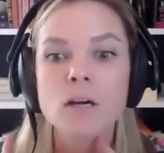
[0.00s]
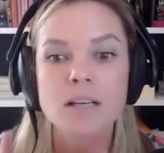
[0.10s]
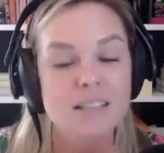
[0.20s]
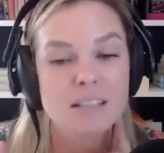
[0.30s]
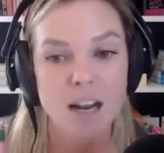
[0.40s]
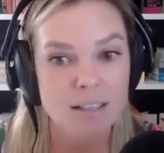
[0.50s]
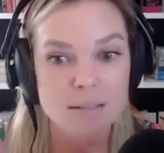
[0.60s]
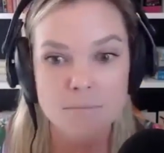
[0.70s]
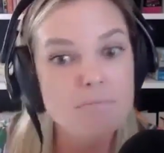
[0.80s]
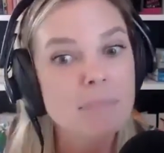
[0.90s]
is not
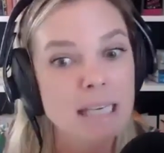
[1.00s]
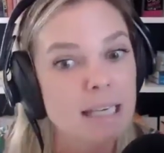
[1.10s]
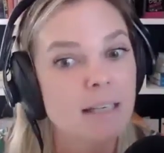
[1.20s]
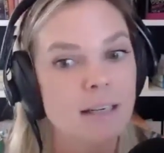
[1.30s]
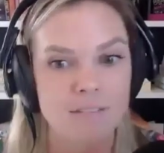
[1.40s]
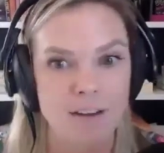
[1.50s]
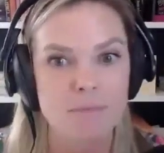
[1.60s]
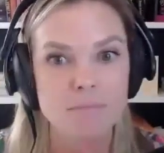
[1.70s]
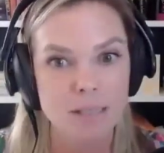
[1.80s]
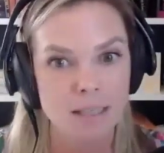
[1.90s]
as mean if I
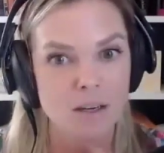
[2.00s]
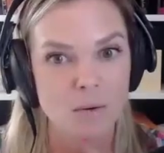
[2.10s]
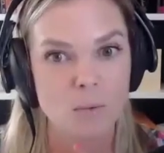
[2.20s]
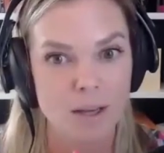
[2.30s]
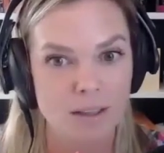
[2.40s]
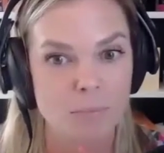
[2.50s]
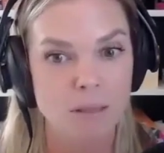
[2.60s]
meet it with